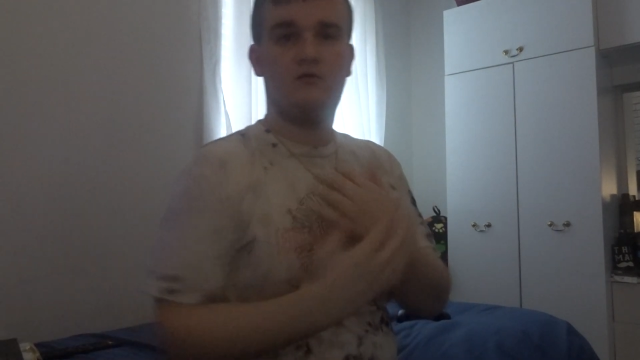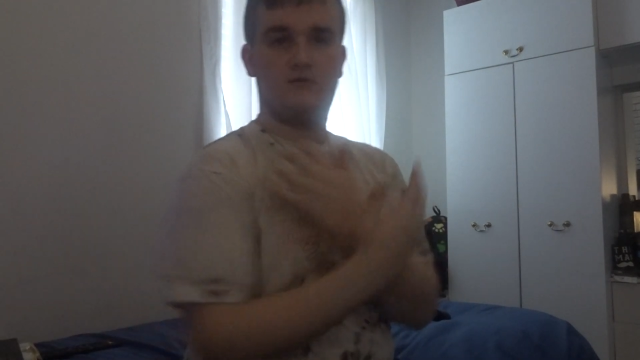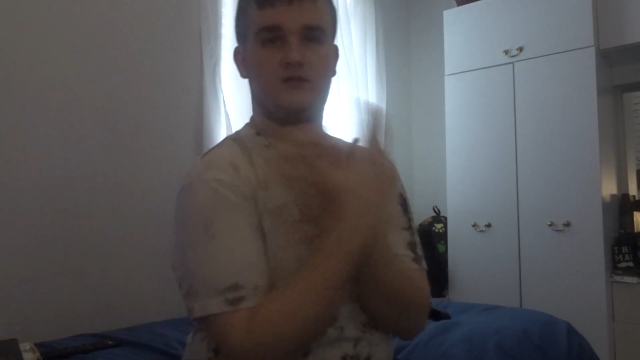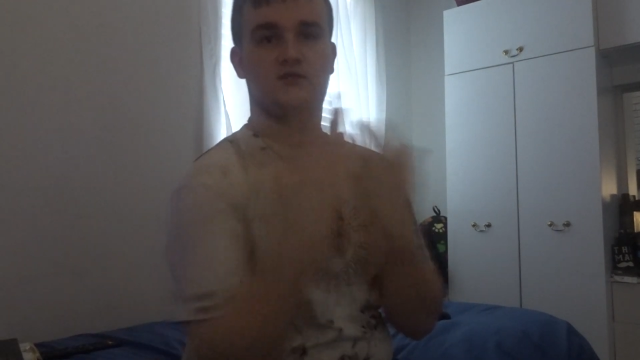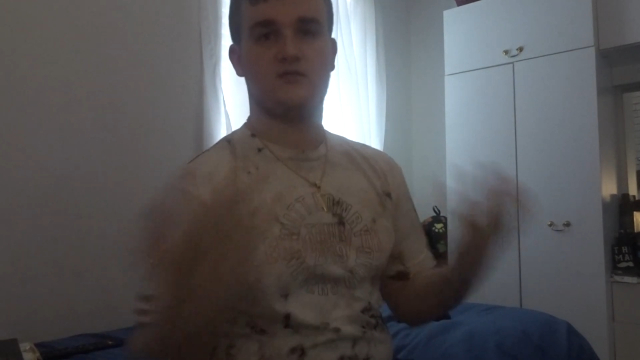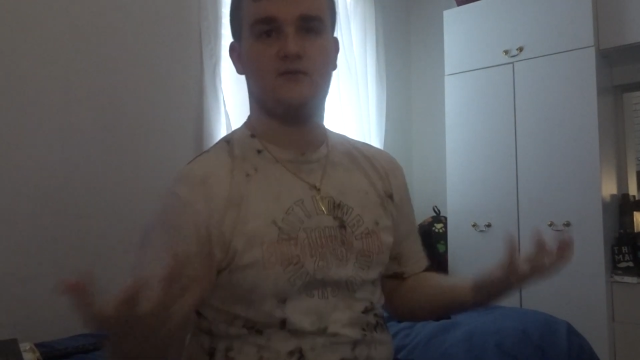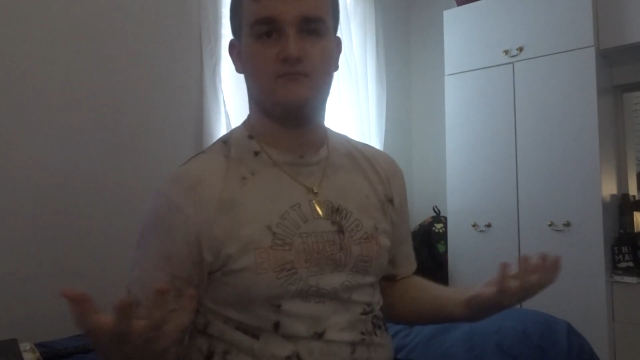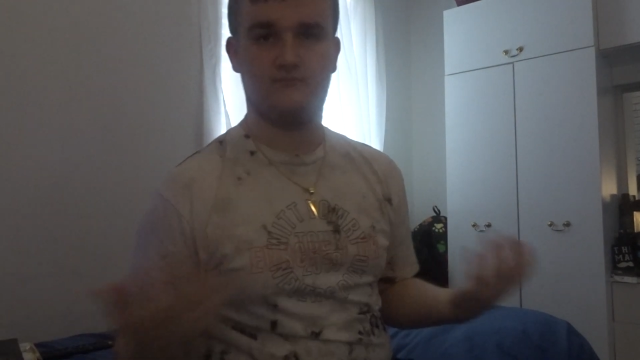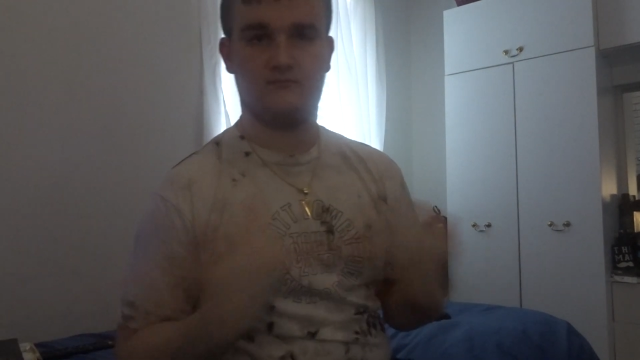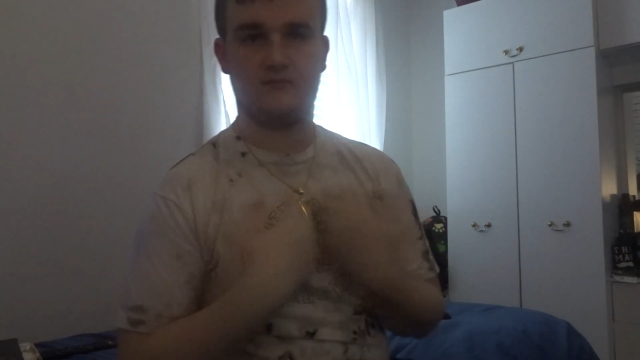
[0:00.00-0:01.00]
He's
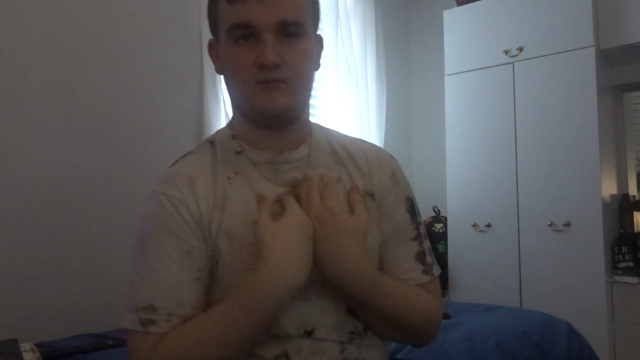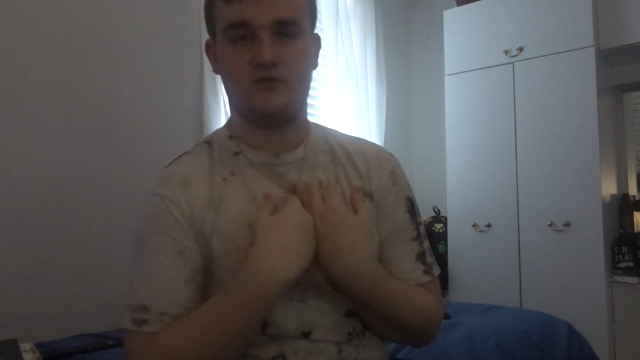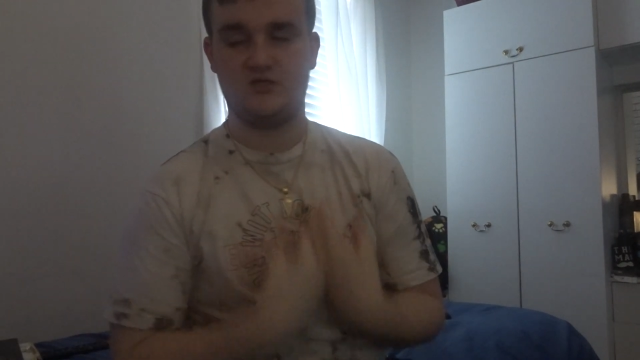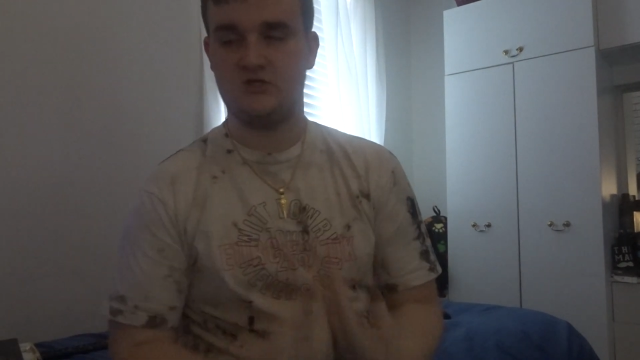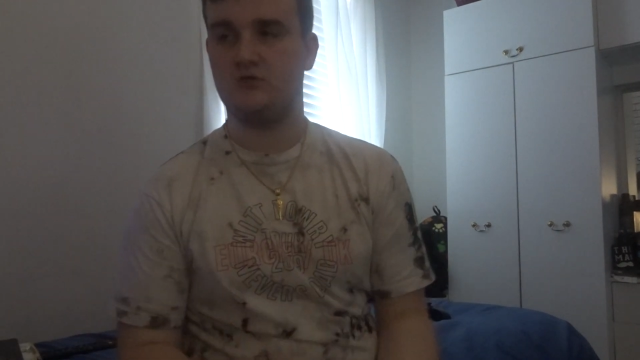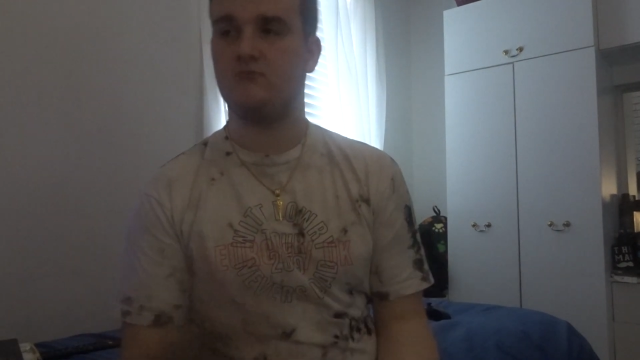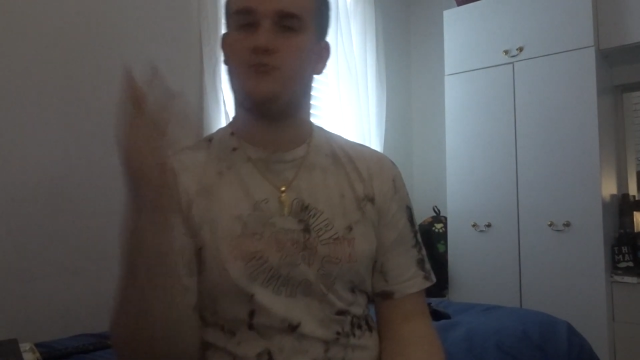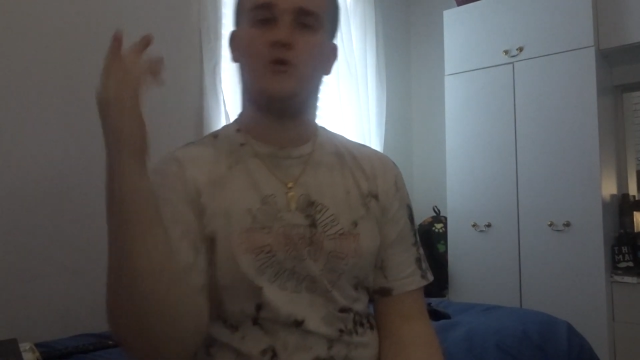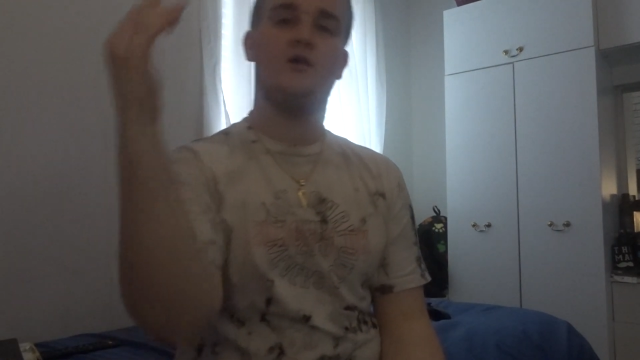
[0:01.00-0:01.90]
a musician, but